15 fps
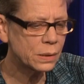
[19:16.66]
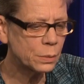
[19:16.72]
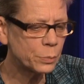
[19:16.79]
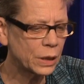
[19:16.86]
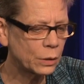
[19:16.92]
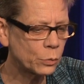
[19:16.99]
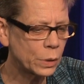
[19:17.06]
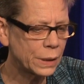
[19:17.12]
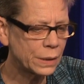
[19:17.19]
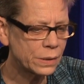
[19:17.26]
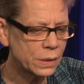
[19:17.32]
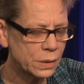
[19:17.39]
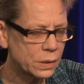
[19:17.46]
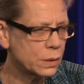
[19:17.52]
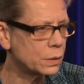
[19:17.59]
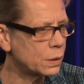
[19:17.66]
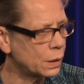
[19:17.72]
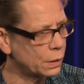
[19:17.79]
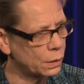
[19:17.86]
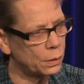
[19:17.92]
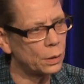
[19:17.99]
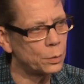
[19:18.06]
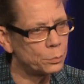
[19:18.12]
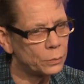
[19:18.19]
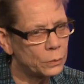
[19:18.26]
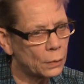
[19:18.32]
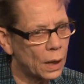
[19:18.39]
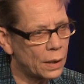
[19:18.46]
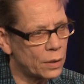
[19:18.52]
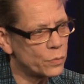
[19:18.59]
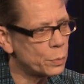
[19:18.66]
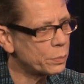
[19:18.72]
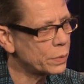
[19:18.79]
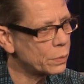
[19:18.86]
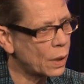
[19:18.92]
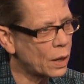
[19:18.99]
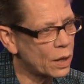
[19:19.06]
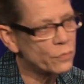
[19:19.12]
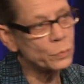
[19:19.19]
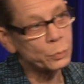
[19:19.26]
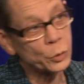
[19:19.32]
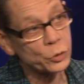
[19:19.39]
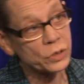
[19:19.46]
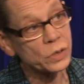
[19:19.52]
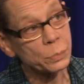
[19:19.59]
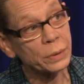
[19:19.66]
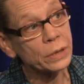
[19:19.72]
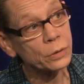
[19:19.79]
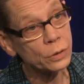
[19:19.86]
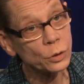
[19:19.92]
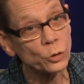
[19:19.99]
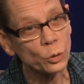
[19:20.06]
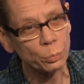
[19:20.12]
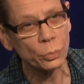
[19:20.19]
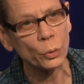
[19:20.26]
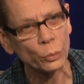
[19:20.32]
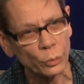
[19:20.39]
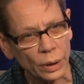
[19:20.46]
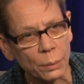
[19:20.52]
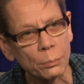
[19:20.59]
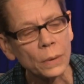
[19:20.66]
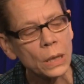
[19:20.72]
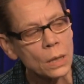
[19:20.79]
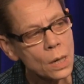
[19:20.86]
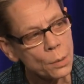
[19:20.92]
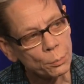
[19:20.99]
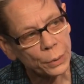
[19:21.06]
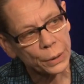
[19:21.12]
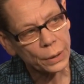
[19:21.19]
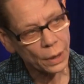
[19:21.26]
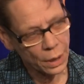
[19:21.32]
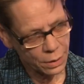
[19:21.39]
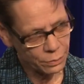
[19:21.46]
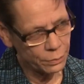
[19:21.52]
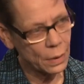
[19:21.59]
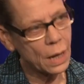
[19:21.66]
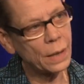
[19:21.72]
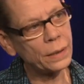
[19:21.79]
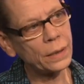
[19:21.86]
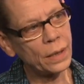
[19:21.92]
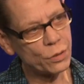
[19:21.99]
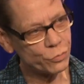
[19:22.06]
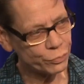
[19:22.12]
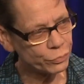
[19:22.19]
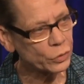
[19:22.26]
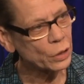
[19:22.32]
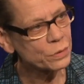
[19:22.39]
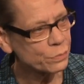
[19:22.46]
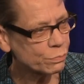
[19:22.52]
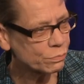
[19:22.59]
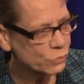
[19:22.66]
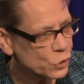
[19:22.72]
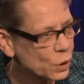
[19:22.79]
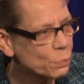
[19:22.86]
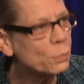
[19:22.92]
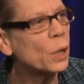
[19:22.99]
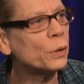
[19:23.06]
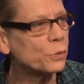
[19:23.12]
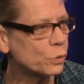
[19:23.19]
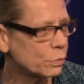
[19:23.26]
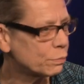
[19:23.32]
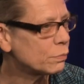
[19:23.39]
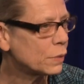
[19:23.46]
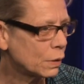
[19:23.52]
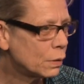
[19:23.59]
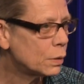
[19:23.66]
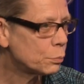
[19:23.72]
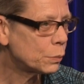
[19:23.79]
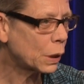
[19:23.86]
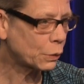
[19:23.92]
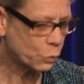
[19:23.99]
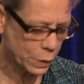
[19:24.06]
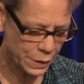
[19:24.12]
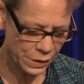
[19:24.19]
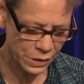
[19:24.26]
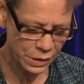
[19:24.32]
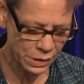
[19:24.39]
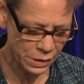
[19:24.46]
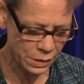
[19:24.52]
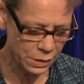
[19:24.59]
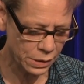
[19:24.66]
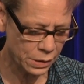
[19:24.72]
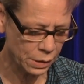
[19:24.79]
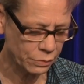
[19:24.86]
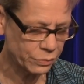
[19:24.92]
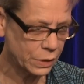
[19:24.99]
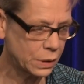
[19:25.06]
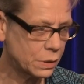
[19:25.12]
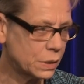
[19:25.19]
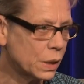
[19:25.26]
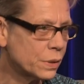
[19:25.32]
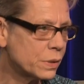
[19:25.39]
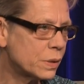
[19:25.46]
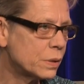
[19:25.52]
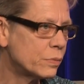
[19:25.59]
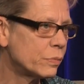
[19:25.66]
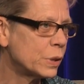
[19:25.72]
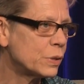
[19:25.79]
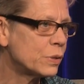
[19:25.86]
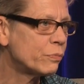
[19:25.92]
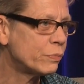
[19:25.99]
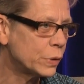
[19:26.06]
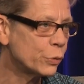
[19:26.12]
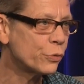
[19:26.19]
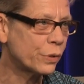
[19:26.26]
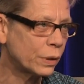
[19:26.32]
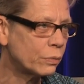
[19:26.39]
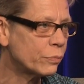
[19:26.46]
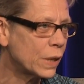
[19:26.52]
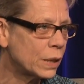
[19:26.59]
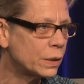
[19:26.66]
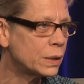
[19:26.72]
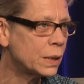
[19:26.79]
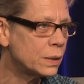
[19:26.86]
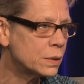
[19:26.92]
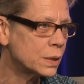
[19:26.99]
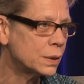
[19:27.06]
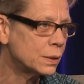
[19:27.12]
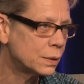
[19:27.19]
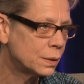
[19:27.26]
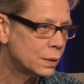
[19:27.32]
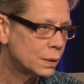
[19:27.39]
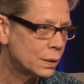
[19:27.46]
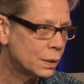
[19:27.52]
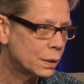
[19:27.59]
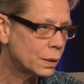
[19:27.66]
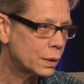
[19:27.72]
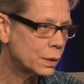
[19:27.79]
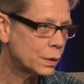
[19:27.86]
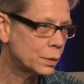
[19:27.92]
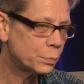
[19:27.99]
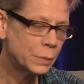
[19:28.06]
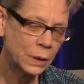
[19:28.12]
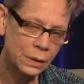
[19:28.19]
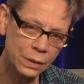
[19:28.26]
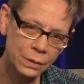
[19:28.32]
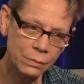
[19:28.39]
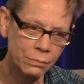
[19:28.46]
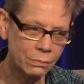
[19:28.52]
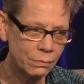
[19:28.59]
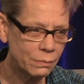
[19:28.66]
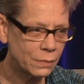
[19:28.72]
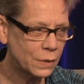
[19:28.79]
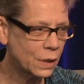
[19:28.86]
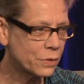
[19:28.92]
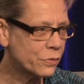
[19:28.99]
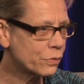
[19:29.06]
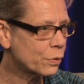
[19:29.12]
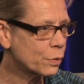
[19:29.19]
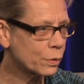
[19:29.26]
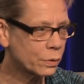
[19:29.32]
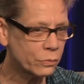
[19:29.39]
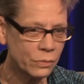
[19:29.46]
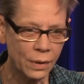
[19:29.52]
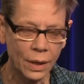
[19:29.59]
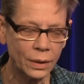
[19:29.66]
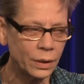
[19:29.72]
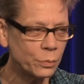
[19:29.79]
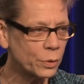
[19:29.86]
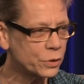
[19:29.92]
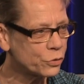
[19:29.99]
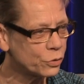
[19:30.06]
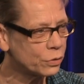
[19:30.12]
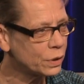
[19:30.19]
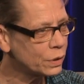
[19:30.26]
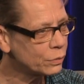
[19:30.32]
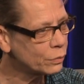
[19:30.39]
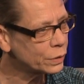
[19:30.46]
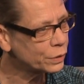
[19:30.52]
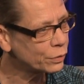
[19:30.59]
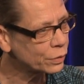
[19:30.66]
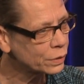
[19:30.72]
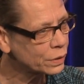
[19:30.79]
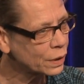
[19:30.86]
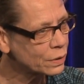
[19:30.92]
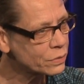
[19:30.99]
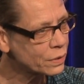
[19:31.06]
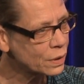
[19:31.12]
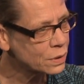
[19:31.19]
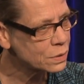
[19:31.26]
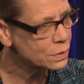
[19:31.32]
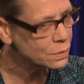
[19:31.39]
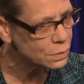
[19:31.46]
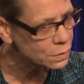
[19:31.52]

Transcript: some equine assisted. I haven't participated in your program, but I have done some other equine assisted stuff, and it feels like a validation, and that's exactly what you need when you're in that tight,